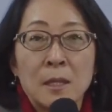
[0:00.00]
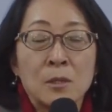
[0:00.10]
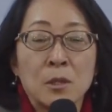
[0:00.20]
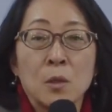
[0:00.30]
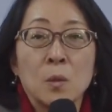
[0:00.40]

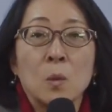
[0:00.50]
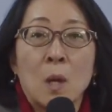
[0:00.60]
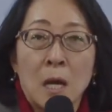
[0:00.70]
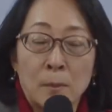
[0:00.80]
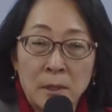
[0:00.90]
So
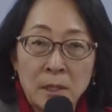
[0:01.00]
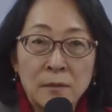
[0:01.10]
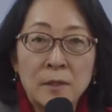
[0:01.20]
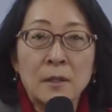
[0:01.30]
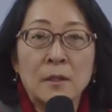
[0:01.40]
I
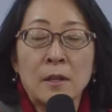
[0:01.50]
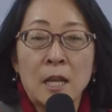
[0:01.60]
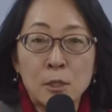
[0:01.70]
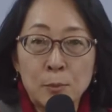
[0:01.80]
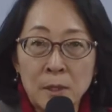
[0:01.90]
believe that there
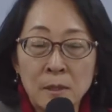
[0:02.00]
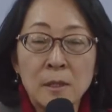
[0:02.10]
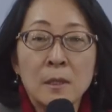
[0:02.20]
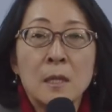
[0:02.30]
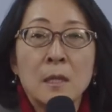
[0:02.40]
has been
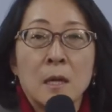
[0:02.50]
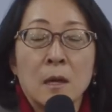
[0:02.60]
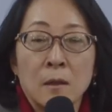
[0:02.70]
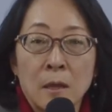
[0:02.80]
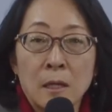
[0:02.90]
a
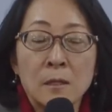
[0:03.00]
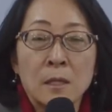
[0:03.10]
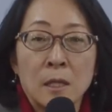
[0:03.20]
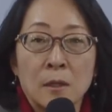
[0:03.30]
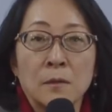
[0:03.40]
lot
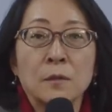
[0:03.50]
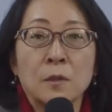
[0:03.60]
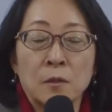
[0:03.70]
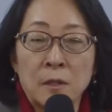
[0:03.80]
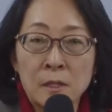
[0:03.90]
of
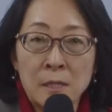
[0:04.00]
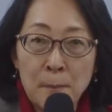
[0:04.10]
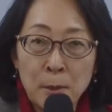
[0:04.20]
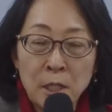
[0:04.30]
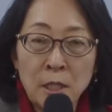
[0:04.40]
good things
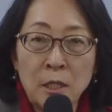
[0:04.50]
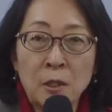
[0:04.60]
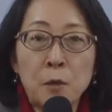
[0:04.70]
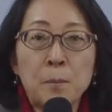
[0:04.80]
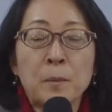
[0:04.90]
happening
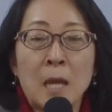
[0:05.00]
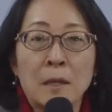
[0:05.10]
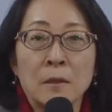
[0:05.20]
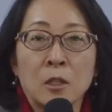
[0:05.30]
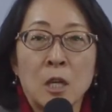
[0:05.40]
here
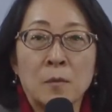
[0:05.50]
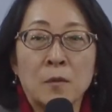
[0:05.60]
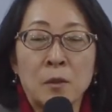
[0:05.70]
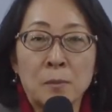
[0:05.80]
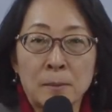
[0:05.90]
at the COP
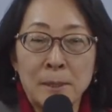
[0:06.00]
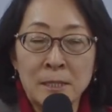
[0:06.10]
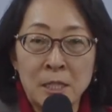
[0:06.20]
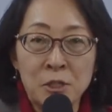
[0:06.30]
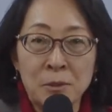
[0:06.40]
for
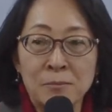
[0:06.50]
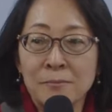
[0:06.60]
implementation.